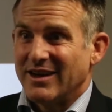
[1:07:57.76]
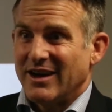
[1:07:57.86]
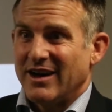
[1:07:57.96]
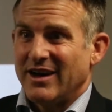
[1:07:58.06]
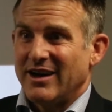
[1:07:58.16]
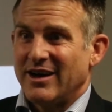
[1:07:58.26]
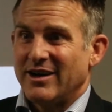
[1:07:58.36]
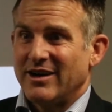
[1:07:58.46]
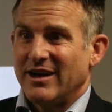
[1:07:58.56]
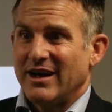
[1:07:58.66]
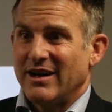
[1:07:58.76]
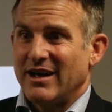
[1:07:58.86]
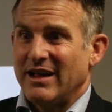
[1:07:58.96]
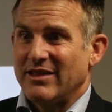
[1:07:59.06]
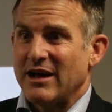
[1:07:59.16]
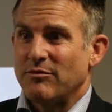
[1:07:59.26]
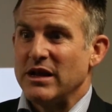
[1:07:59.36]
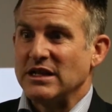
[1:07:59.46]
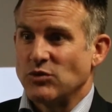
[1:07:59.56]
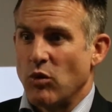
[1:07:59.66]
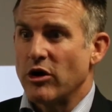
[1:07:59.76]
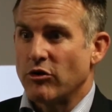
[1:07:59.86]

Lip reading: and that means work